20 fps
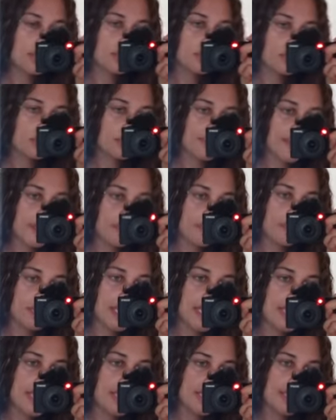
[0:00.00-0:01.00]
So my
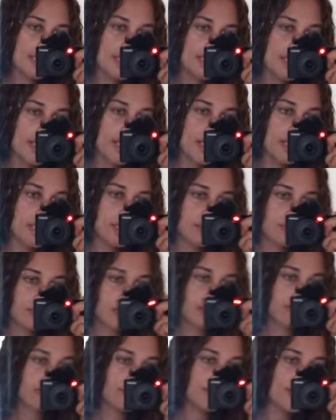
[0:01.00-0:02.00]
bikini today is
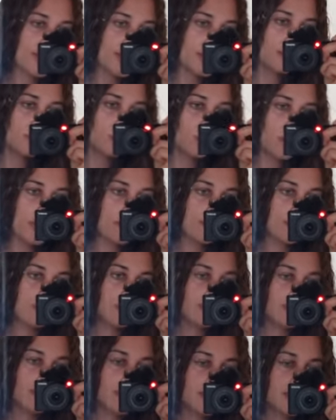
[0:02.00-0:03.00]
from Face
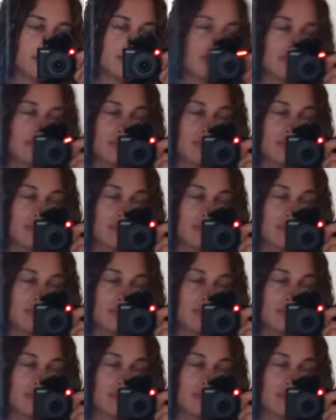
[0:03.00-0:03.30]
Swim. This